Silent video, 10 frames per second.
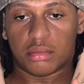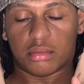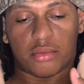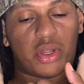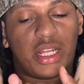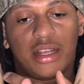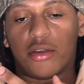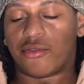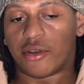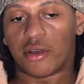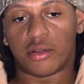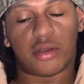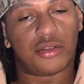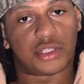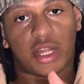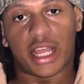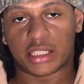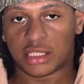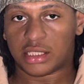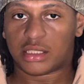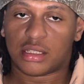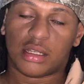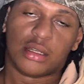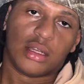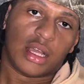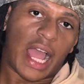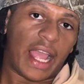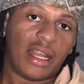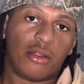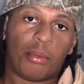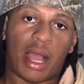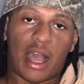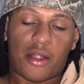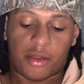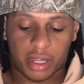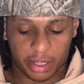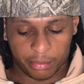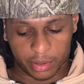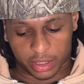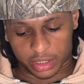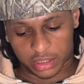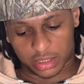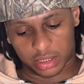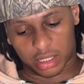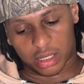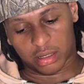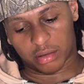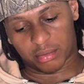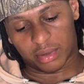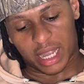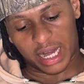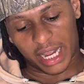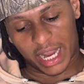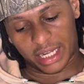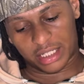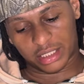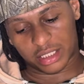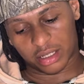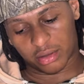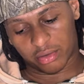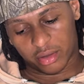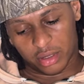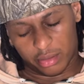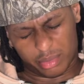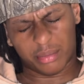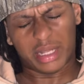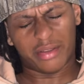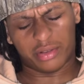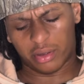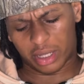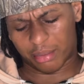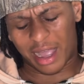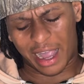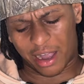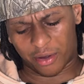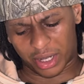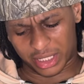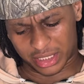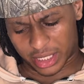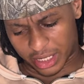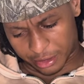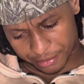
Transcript: phone, no distractions. I ain't do my hour yet because I got to edit and stuff. But I'm definitely gonna get my hour in today.